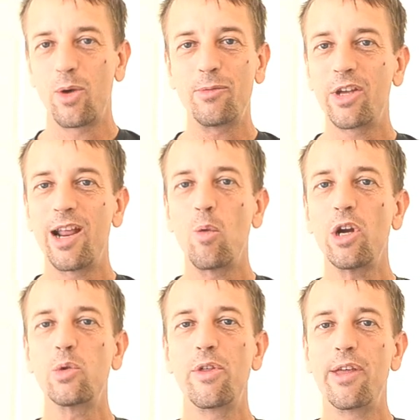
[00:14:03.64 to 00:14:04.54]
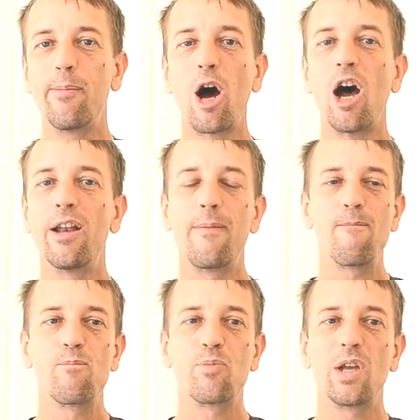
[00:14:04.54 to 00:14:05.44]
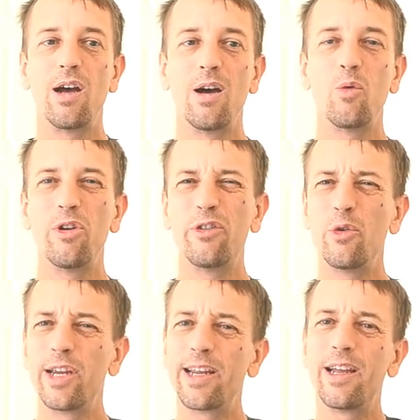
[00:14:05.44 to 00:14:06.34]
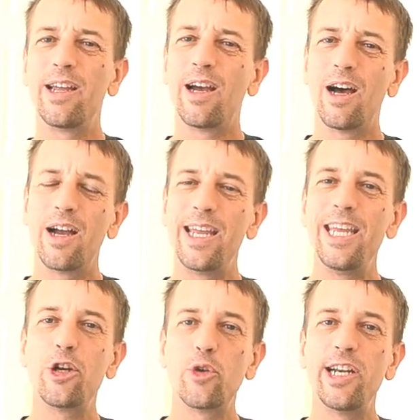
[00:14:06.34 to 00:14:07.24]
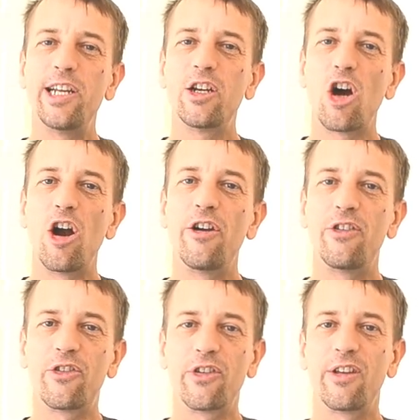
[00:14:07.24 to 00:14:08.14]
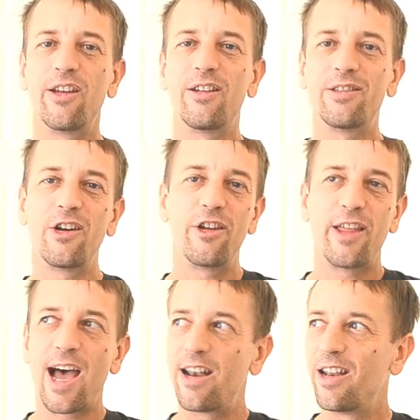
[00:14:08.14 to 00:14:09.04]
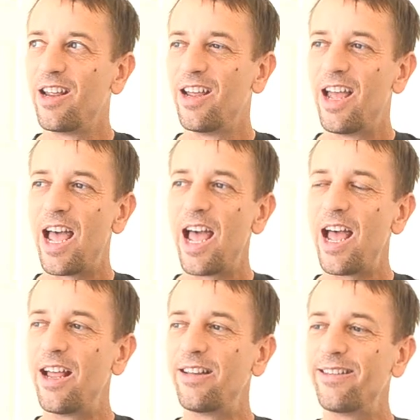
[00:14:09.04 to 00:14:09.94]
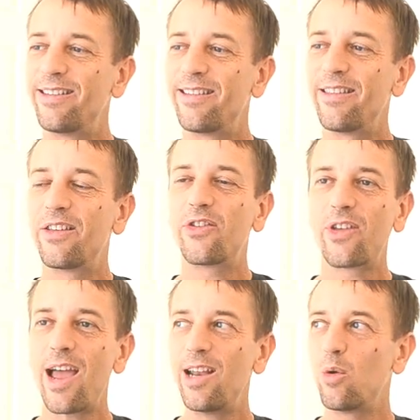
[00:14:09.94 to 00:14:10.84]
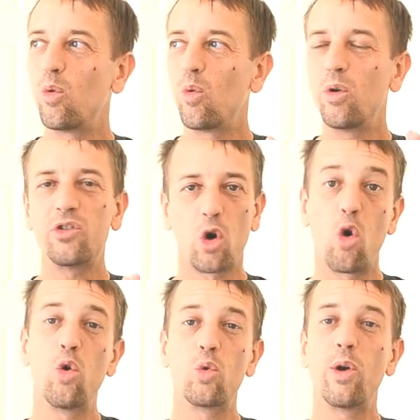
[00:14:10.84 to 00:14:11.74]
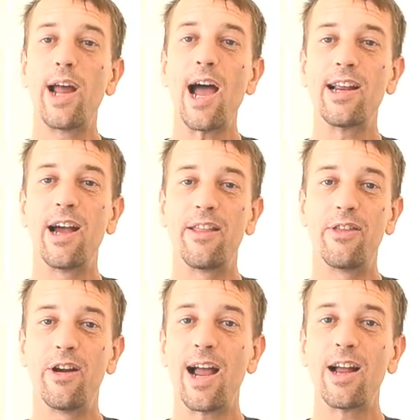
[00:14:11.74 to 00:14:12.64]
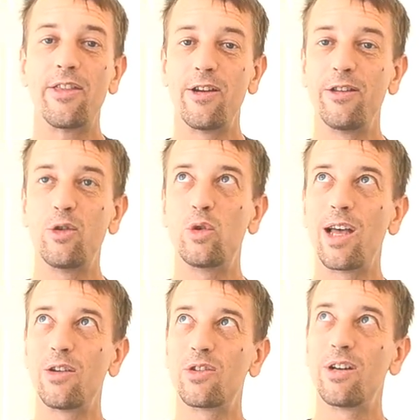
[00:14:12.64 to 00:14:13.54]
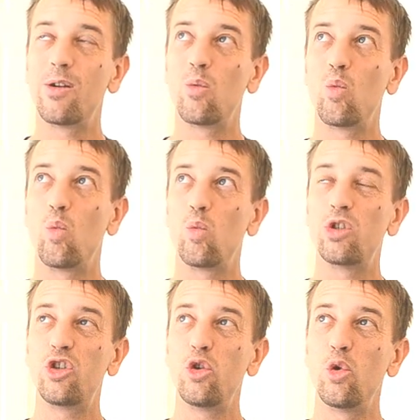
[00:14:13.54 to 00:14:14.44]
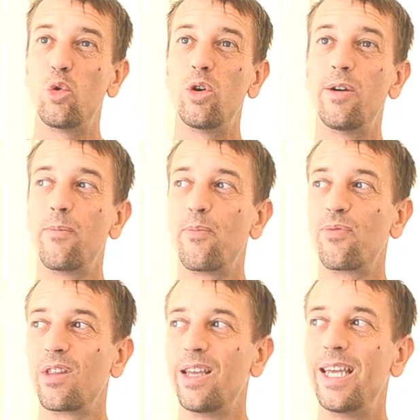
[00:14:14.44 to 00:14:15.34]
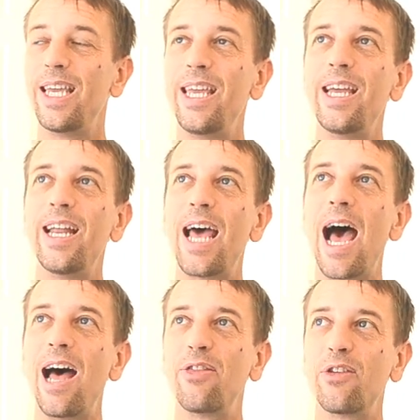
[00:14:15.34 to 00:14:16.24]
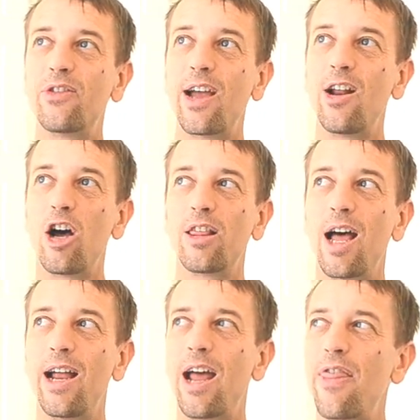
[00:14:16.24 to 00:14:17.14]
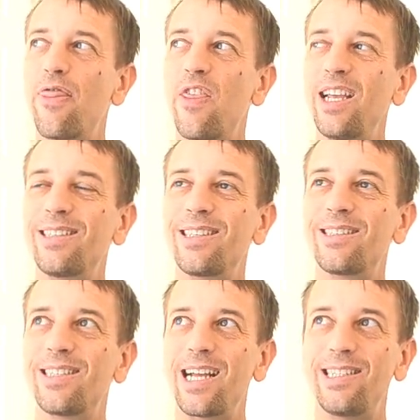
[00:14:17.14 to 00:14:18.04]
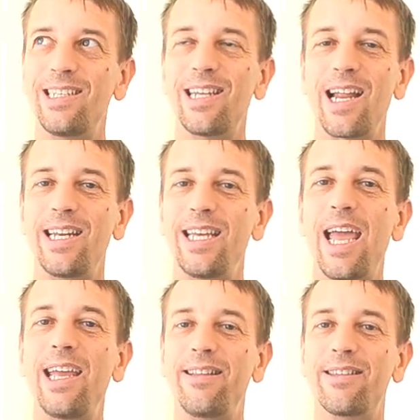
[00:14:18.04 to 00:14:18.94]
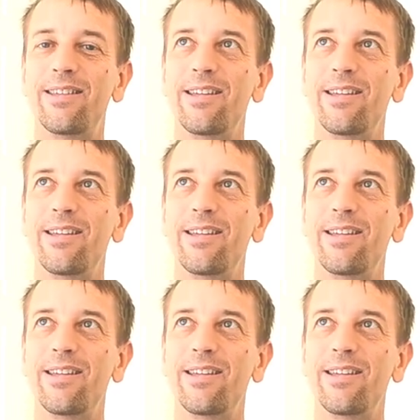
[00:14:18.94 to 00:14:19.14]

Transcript: website I worked with him on. We were doing e-greeting cards. I'll tell you that. And the site was old when I got there. I got there in 2002. He had the site online, I think, since 1998,